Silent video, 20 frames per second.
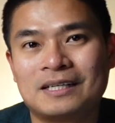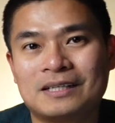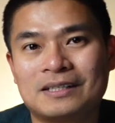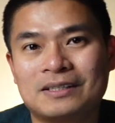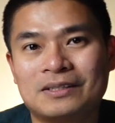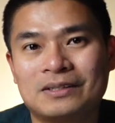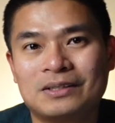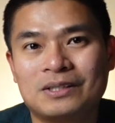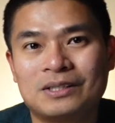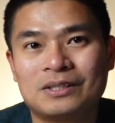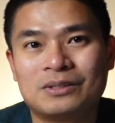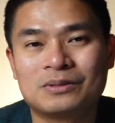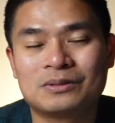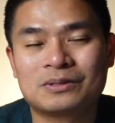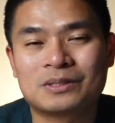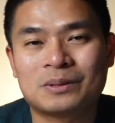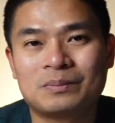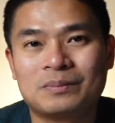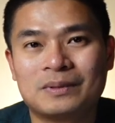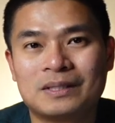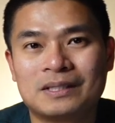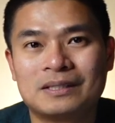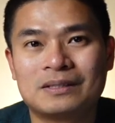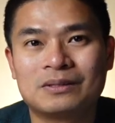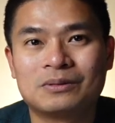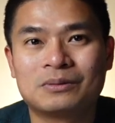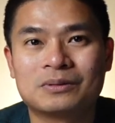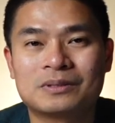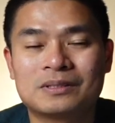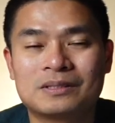you need to submit
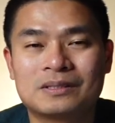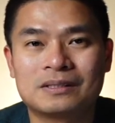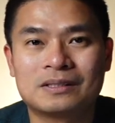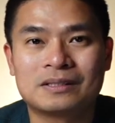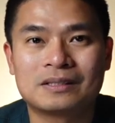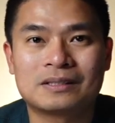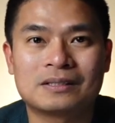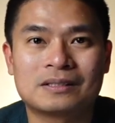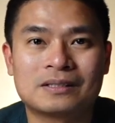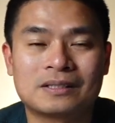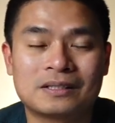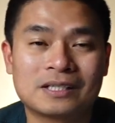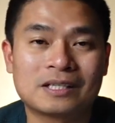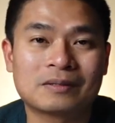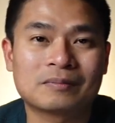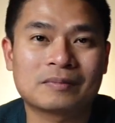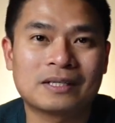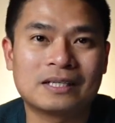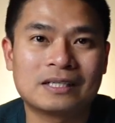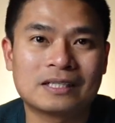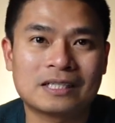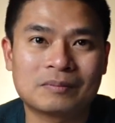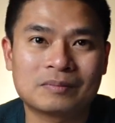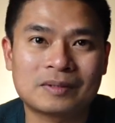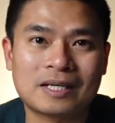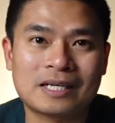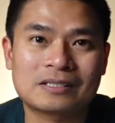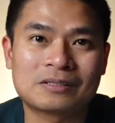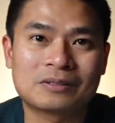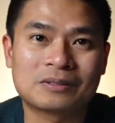the income
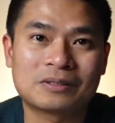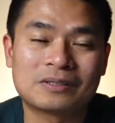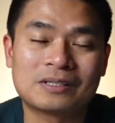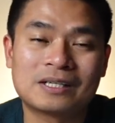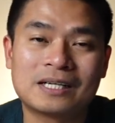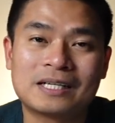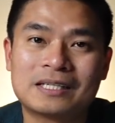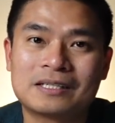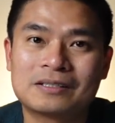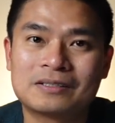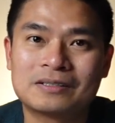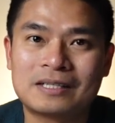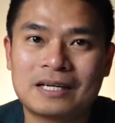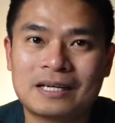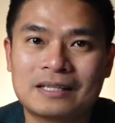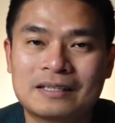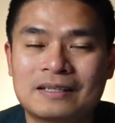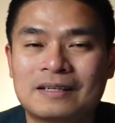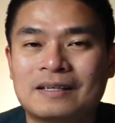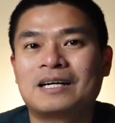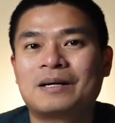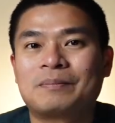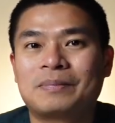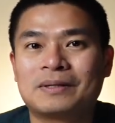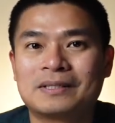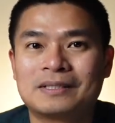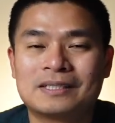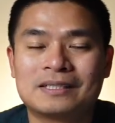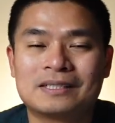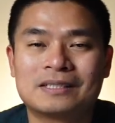tax return related to that up
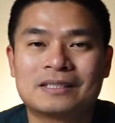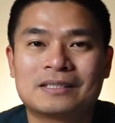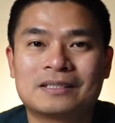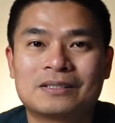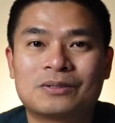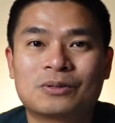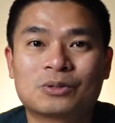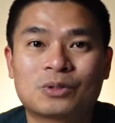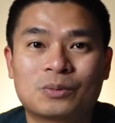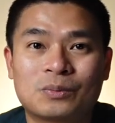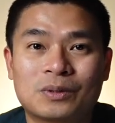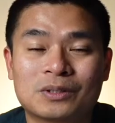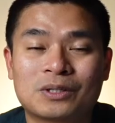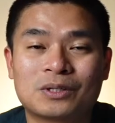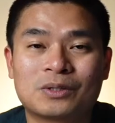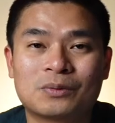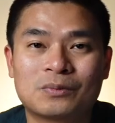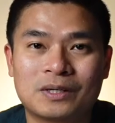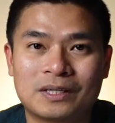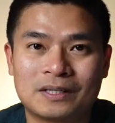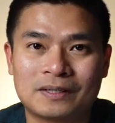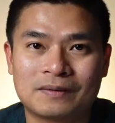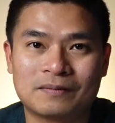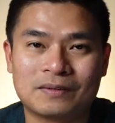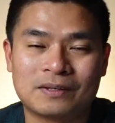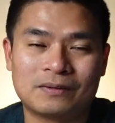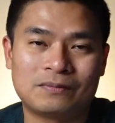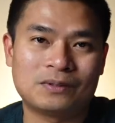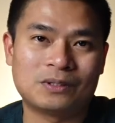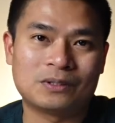until October 31
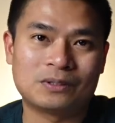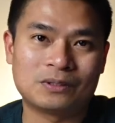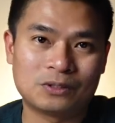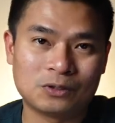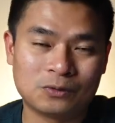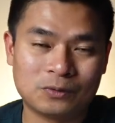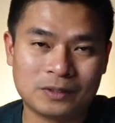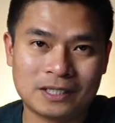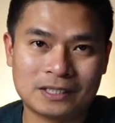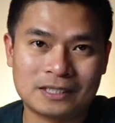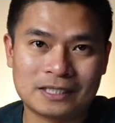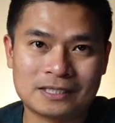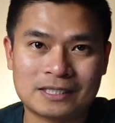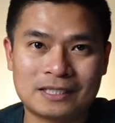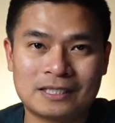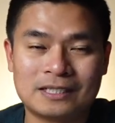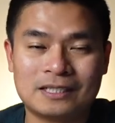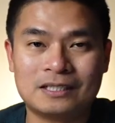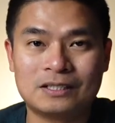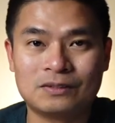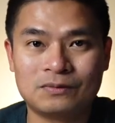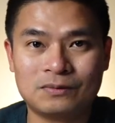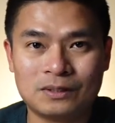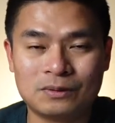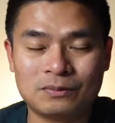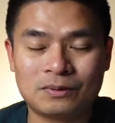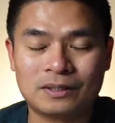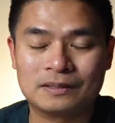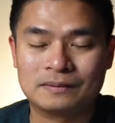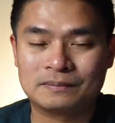if you're doing it as an
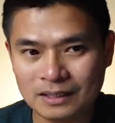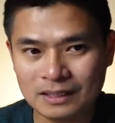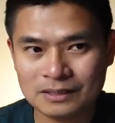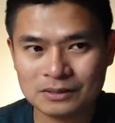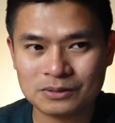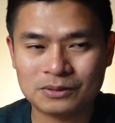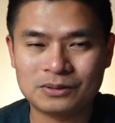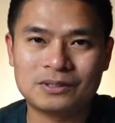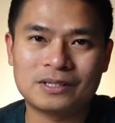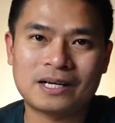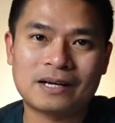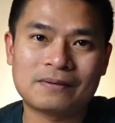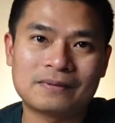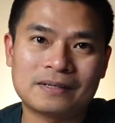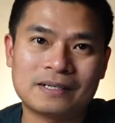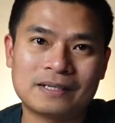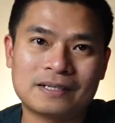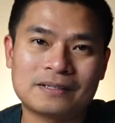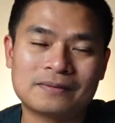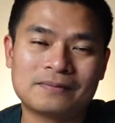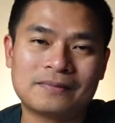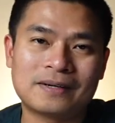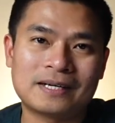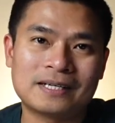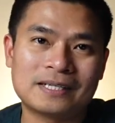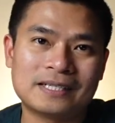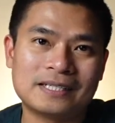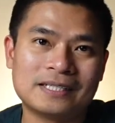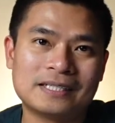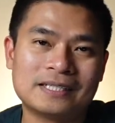individual. So you have a
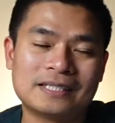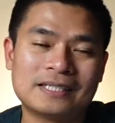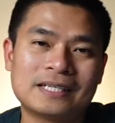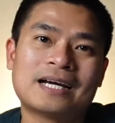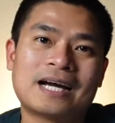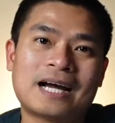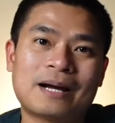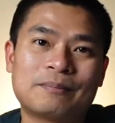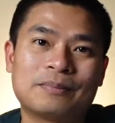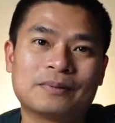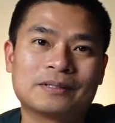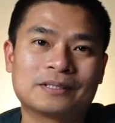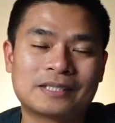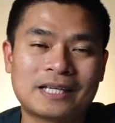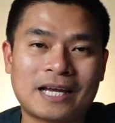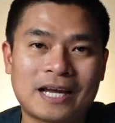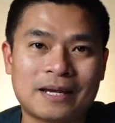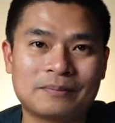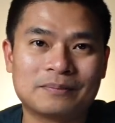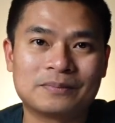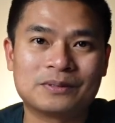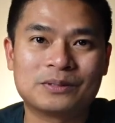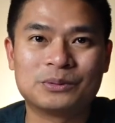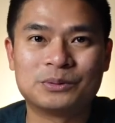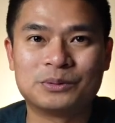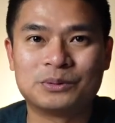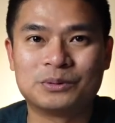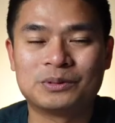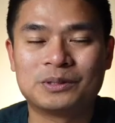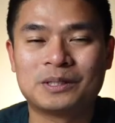very ample time
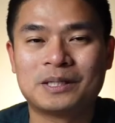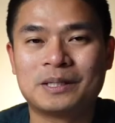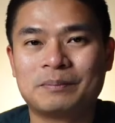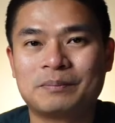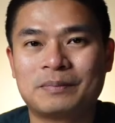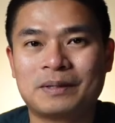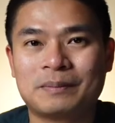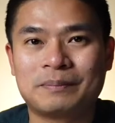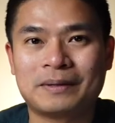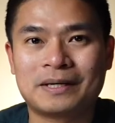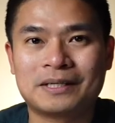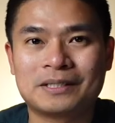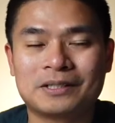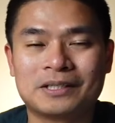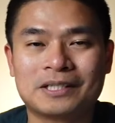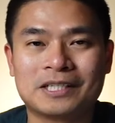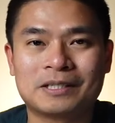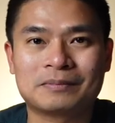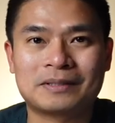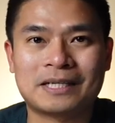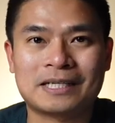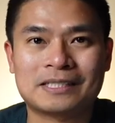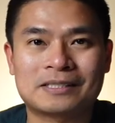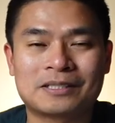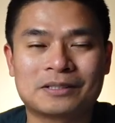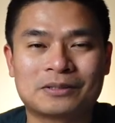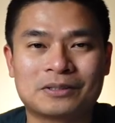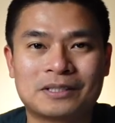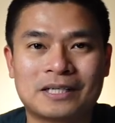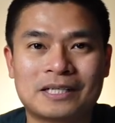to prepare your income tax
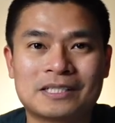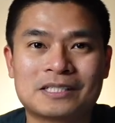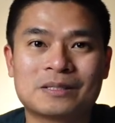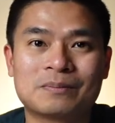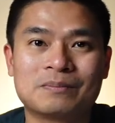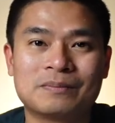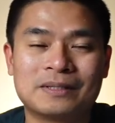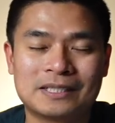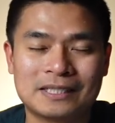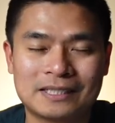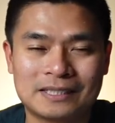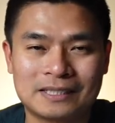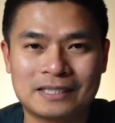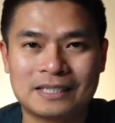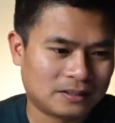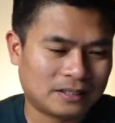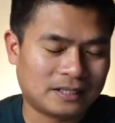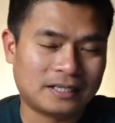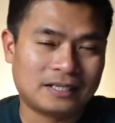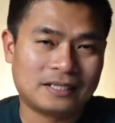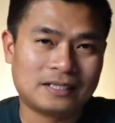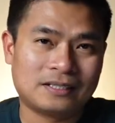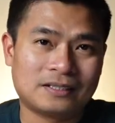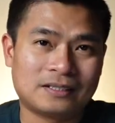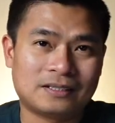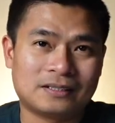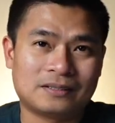return and submit it. And